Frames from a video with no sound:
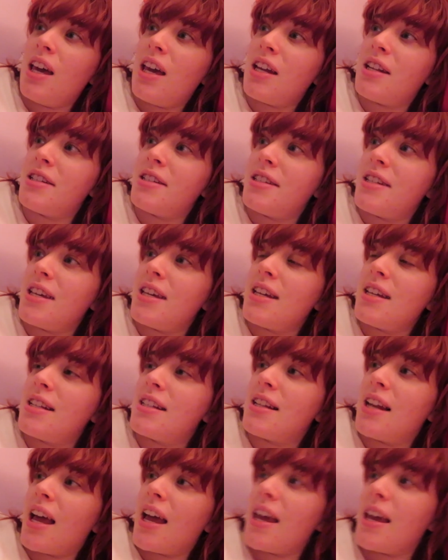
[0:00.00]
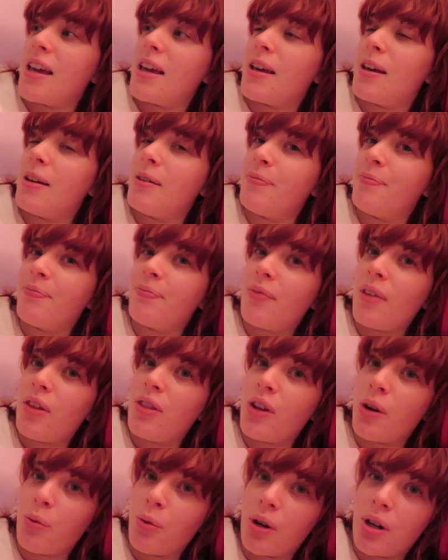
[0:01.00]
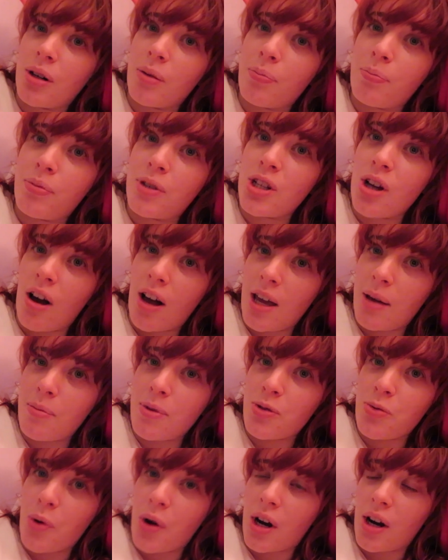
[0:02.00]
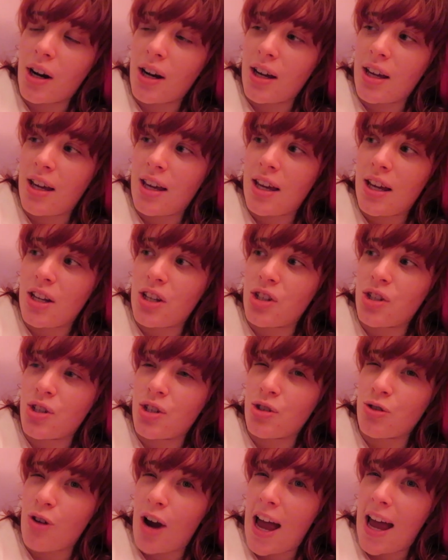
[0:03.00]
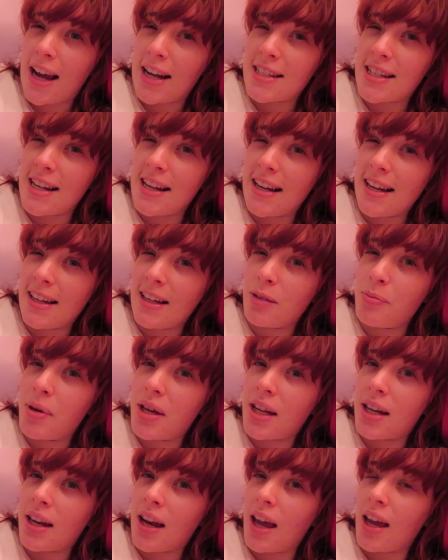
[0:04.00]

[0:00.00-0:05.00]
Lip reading: It did, like, there were times where it dragged it a little bit.